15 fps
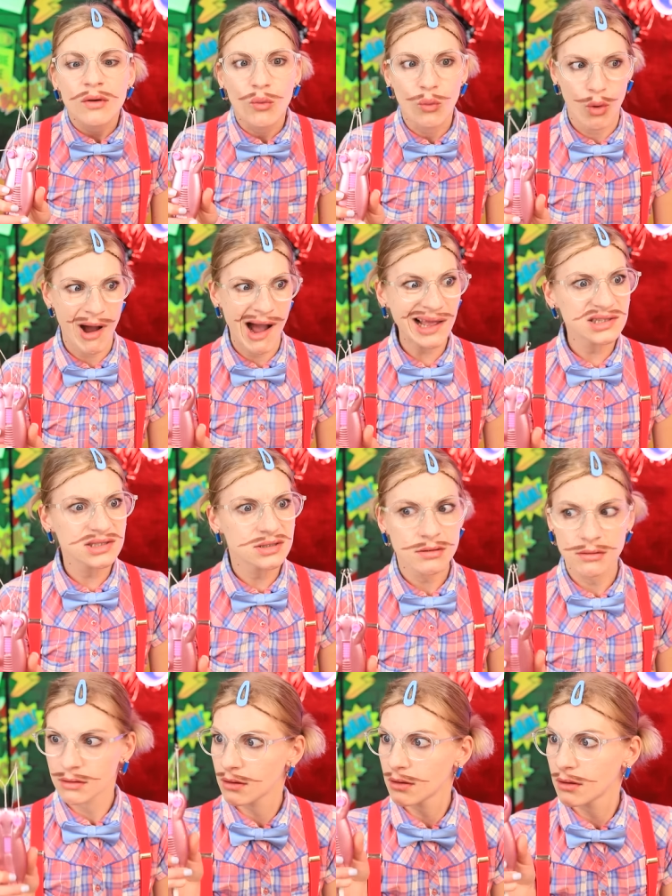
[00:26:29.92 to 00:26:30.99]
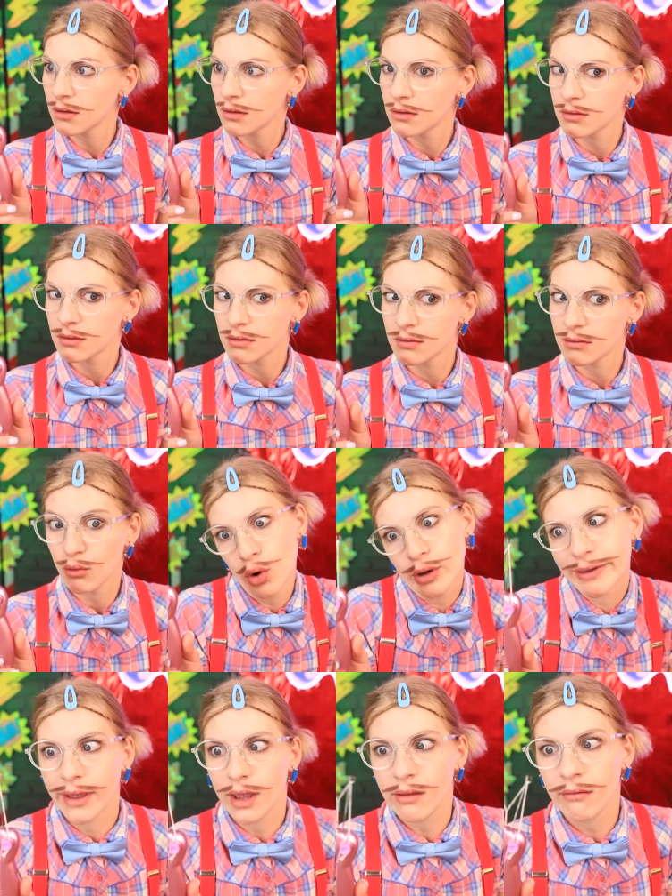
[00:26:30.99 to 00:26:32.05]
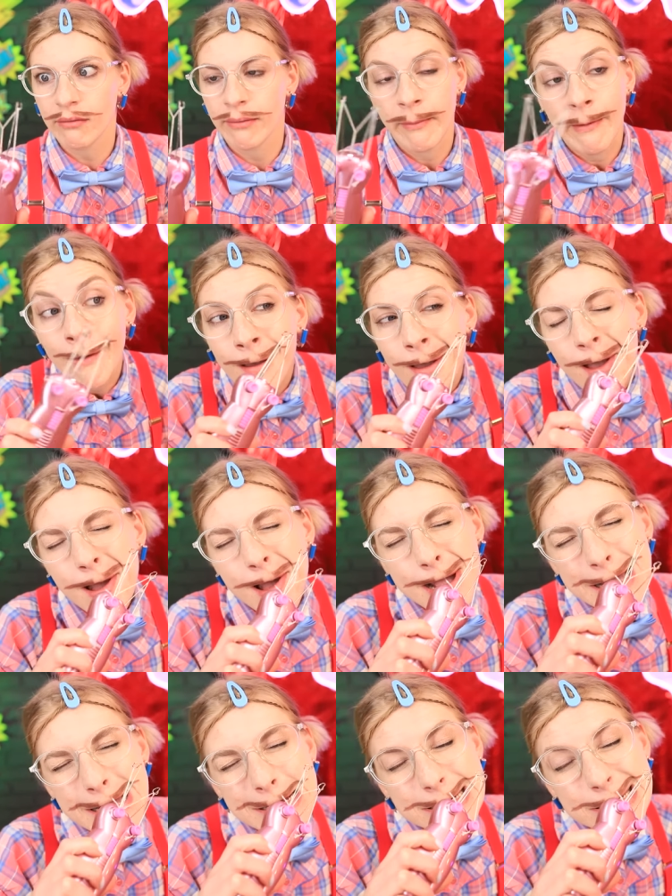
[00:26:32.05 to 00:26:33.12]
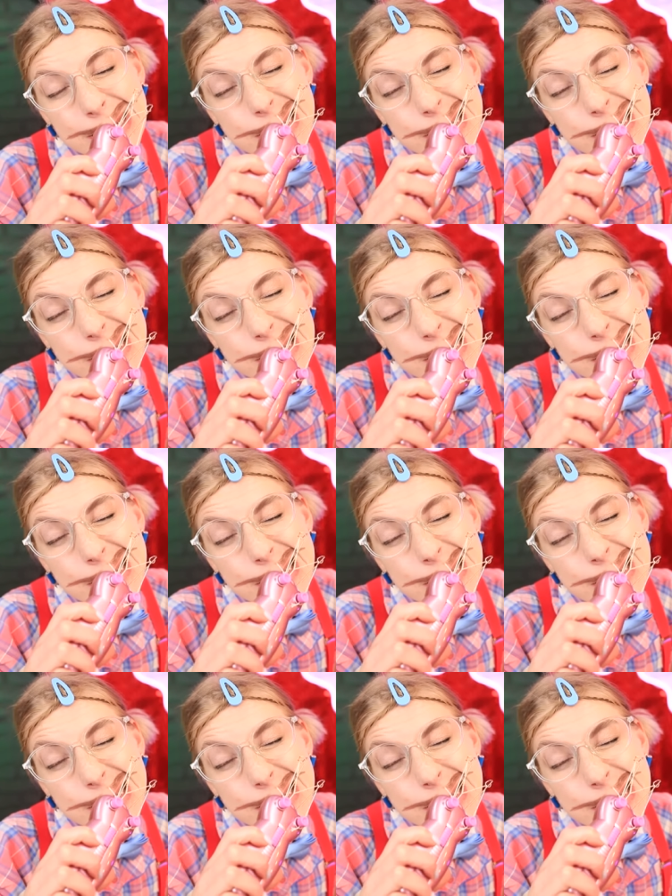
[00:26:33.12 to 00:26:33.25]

Oh, this won't do. Yeah. Let's just keep going.